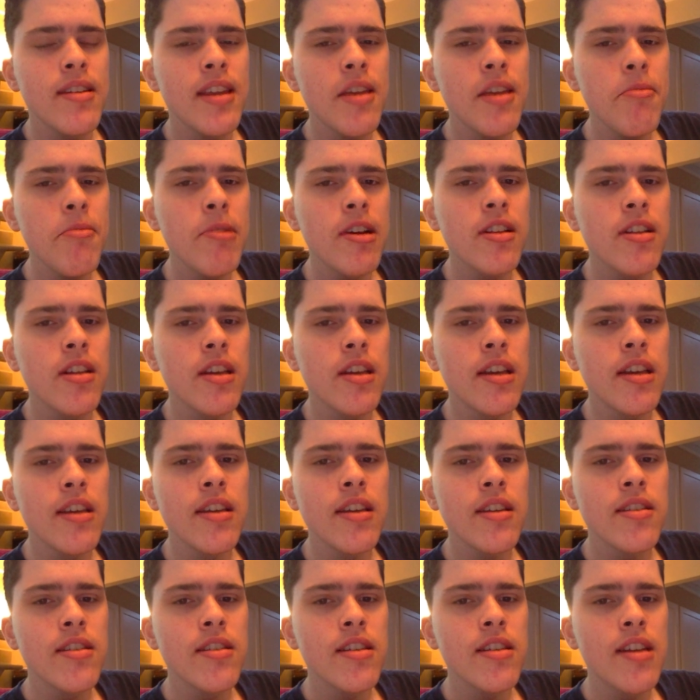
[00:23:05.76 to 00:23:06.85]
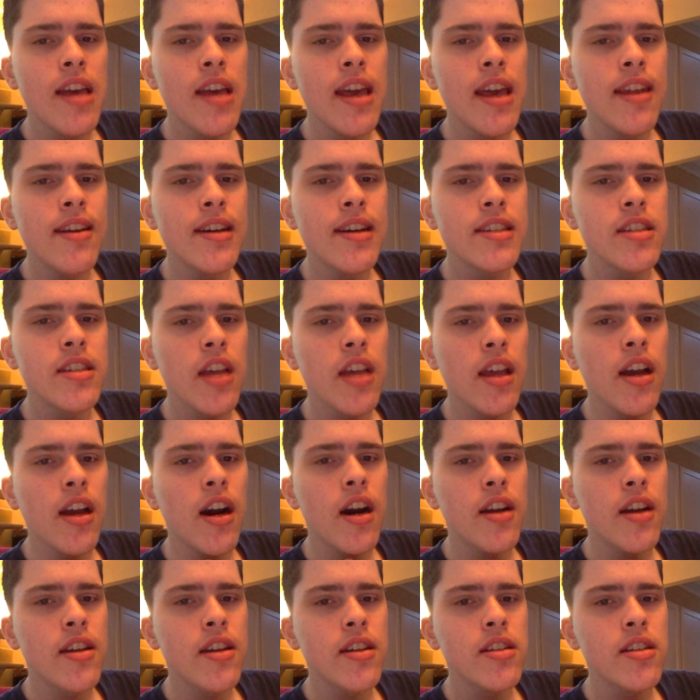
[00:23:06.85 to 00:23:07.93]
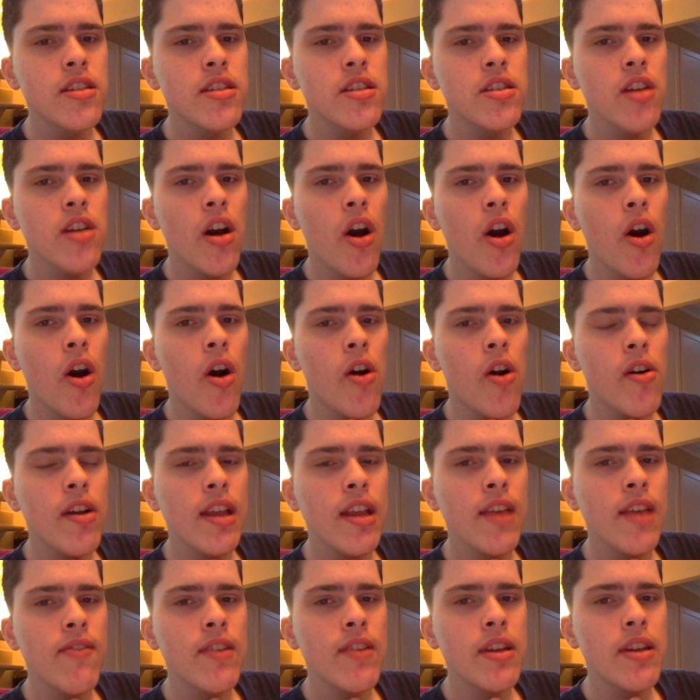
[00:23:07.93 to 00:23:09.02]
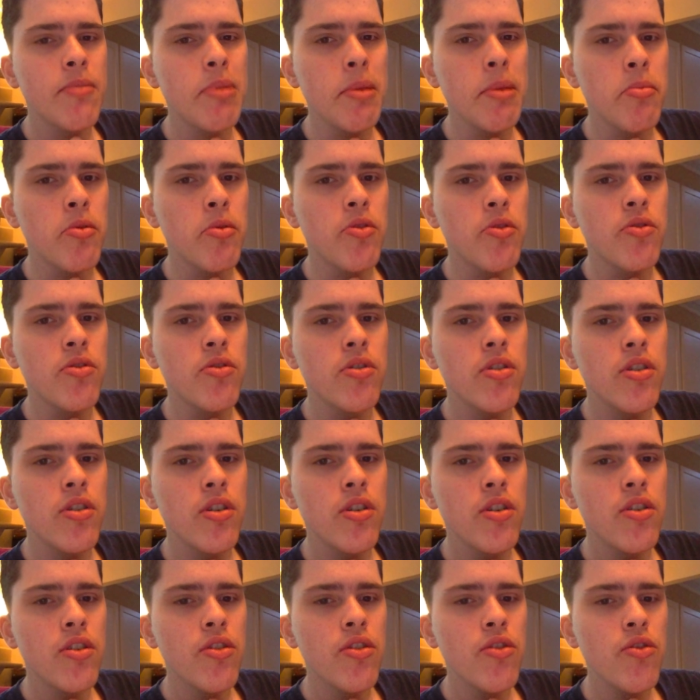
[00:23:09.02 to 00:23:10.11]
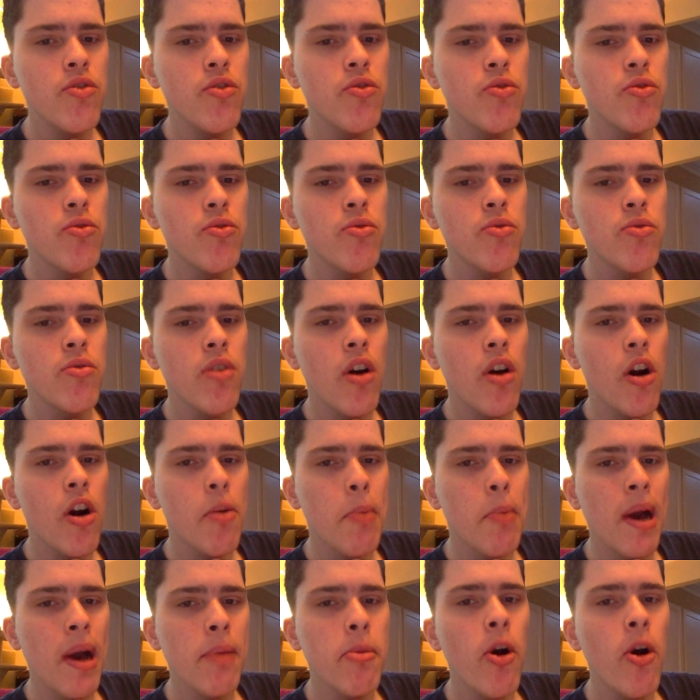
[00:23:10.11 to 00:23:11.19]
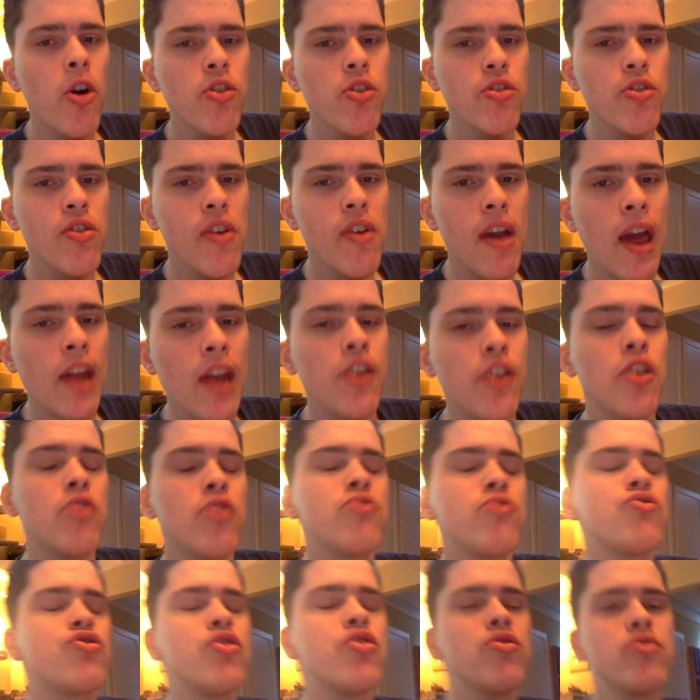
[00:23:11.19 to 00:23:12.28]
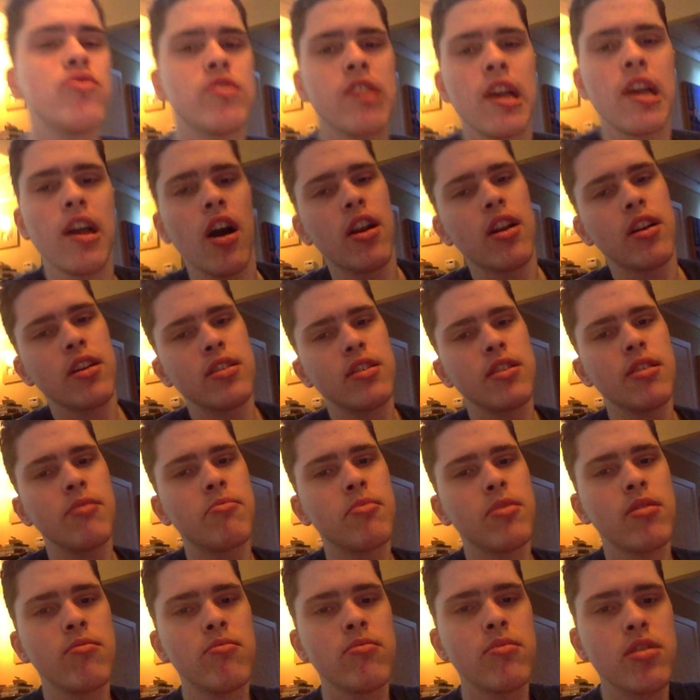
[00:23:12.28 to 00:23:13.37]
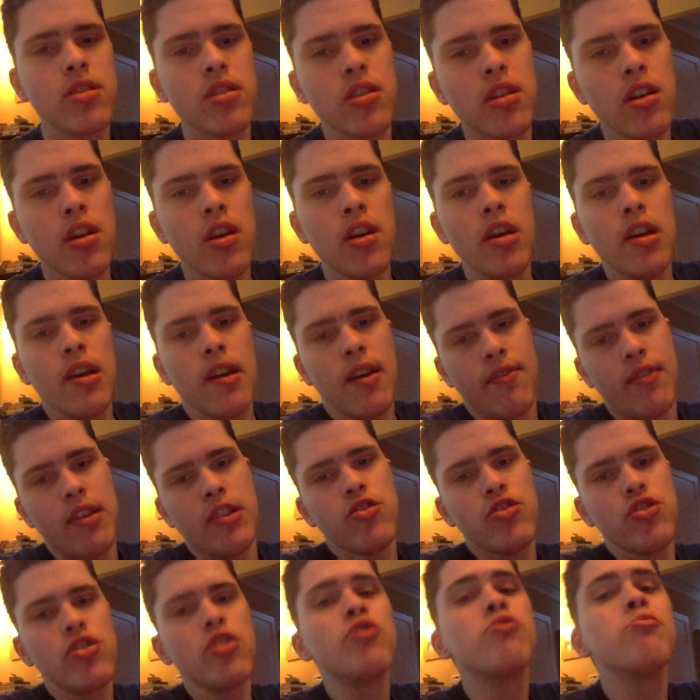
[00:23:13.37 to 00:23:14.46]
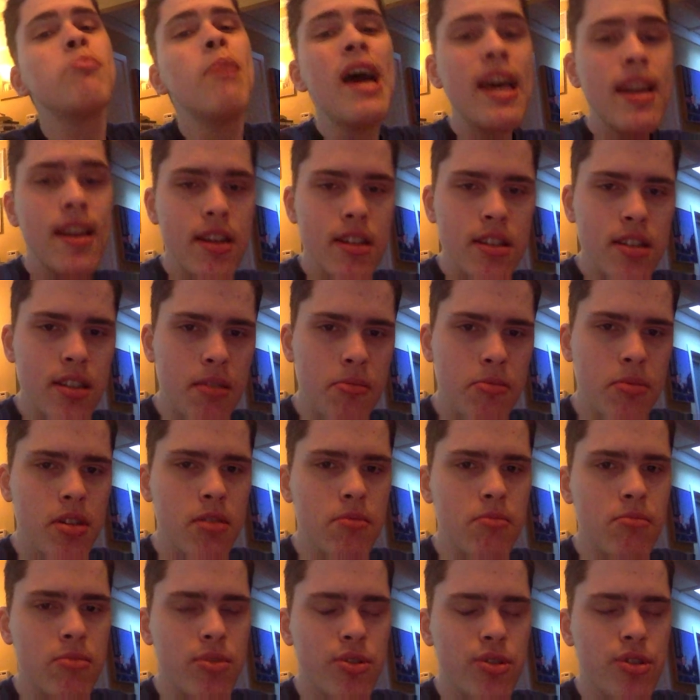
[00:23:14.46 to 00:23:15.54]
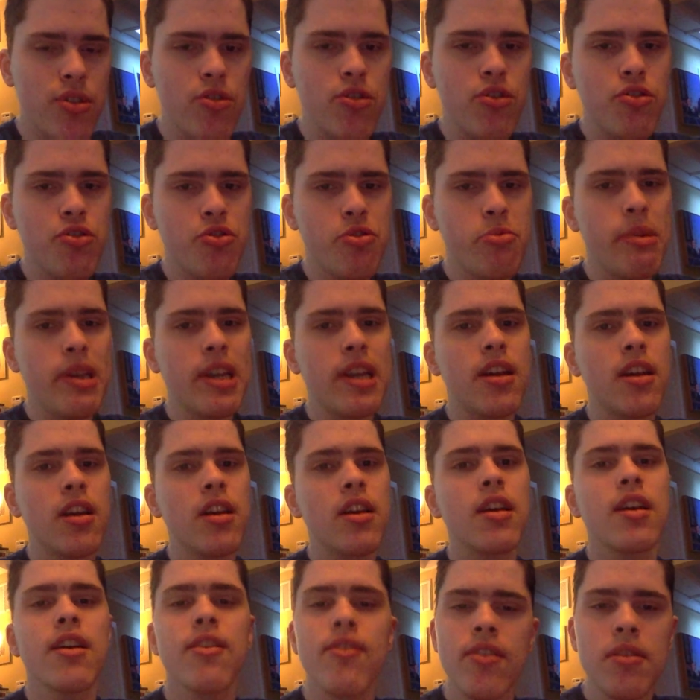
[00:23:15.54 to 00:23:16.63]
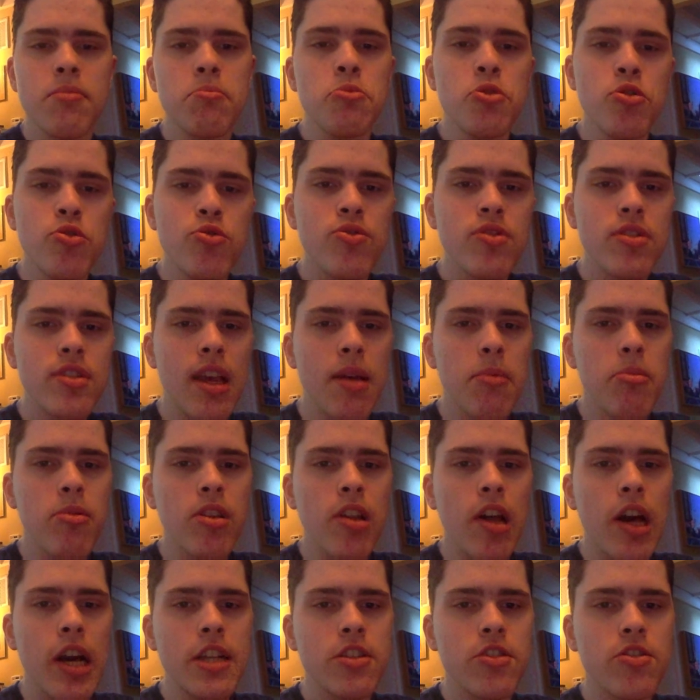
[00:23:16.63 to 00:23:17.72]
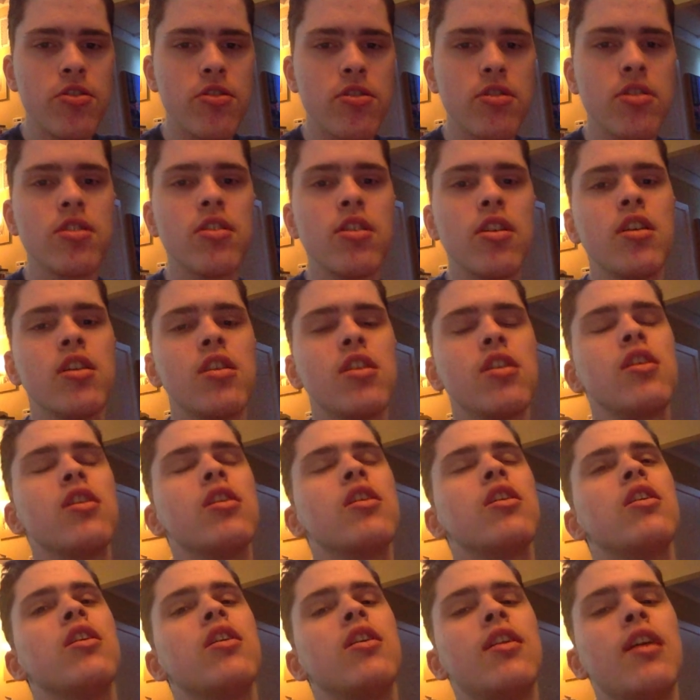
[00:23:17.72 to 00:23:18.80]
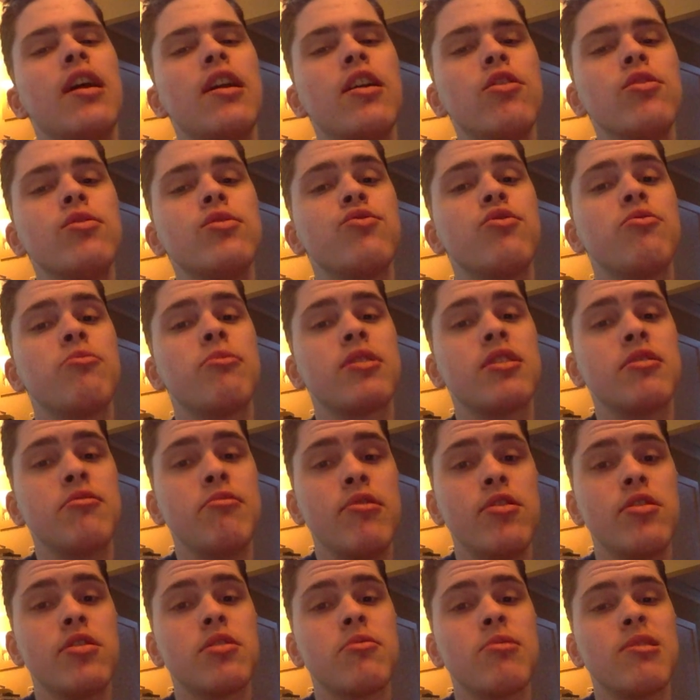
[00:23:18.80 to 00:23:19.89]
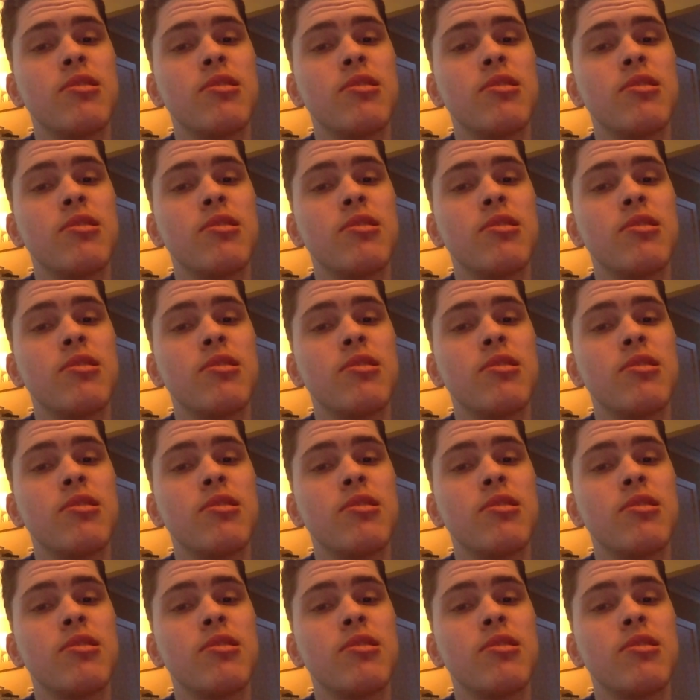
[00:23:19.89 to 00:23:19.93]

typically, antipsychotics aren't given to people who are bipolar and don't show psychotic symptoms. If they just show manic symptoms, they're usually be given a mood stabilizer. And I know this from experience